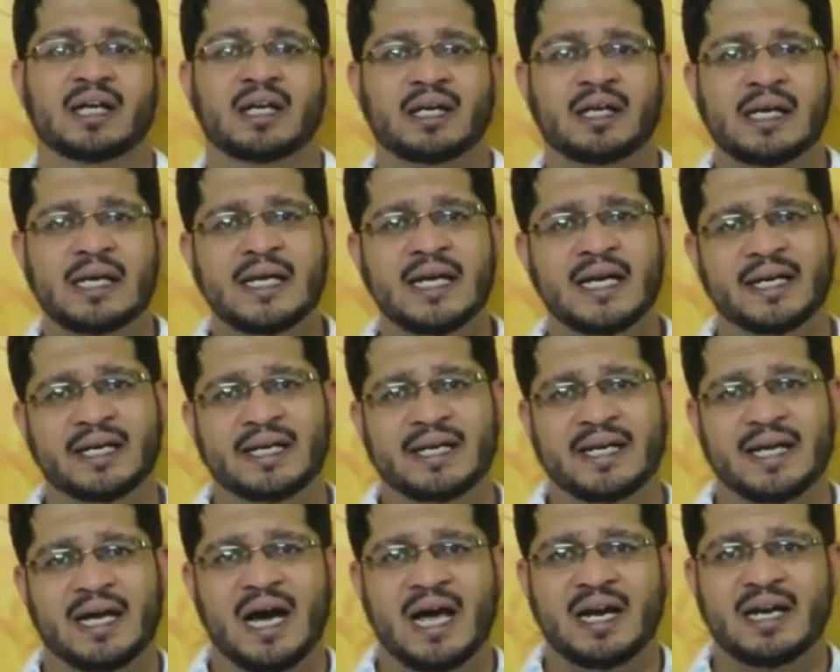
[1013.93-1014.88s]

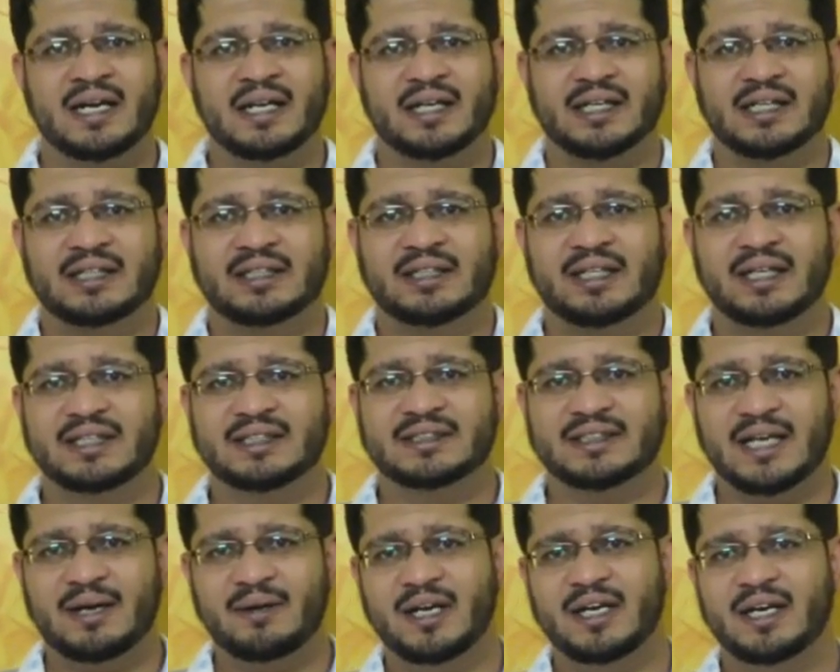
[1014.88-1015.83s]
Clearly, Article
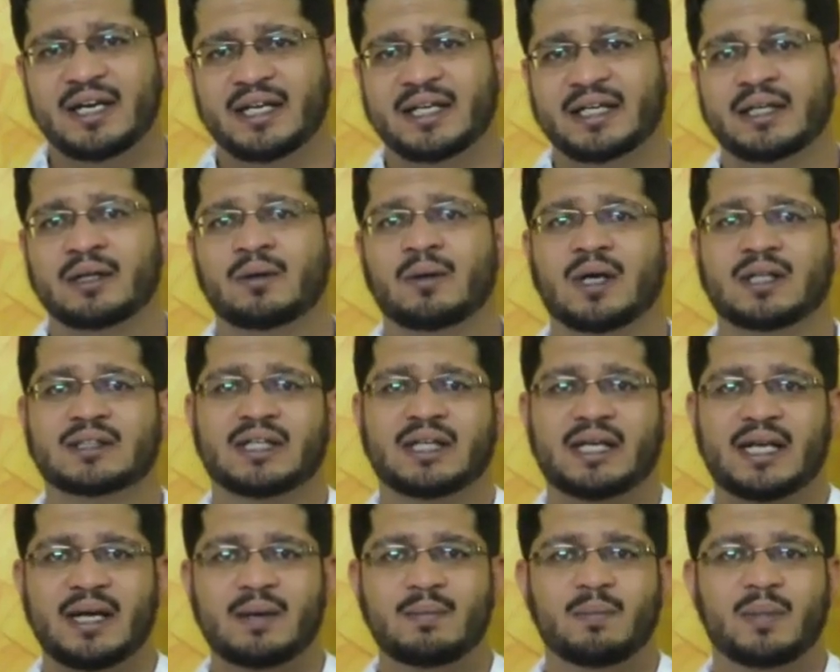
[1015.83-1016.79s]
370 was a
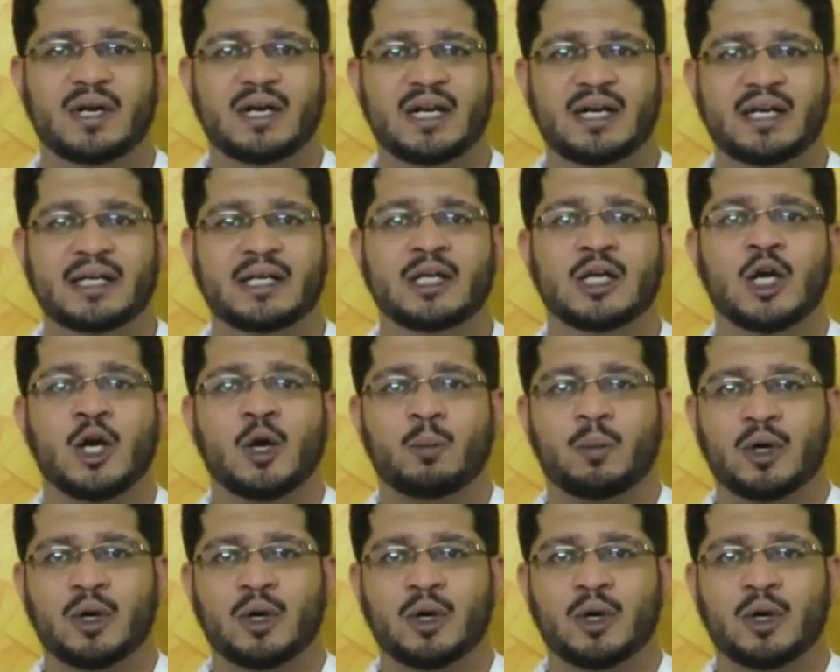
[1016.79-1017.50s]
temporary